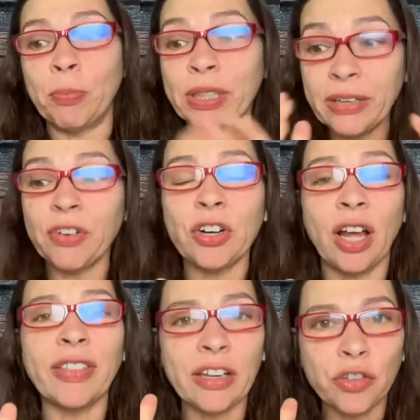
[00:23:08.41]
Believe it or
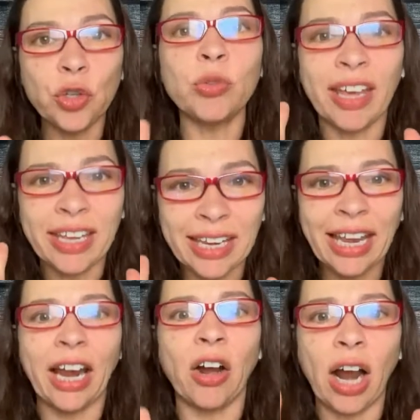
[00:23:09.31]
not, that is you taking
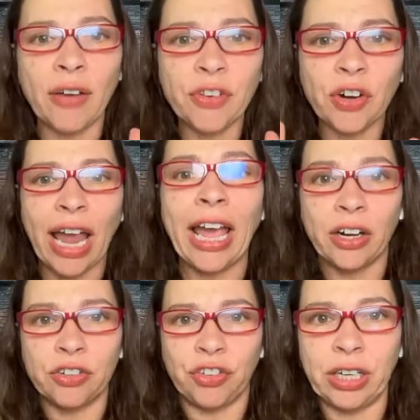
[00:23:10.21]
care of your
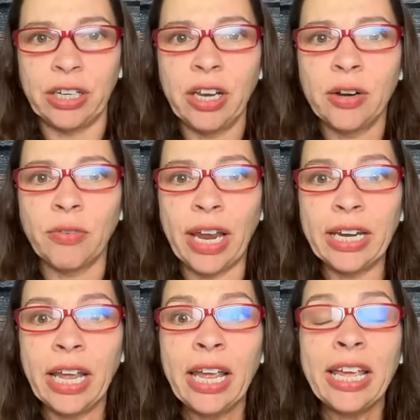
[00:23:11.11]
energy, right?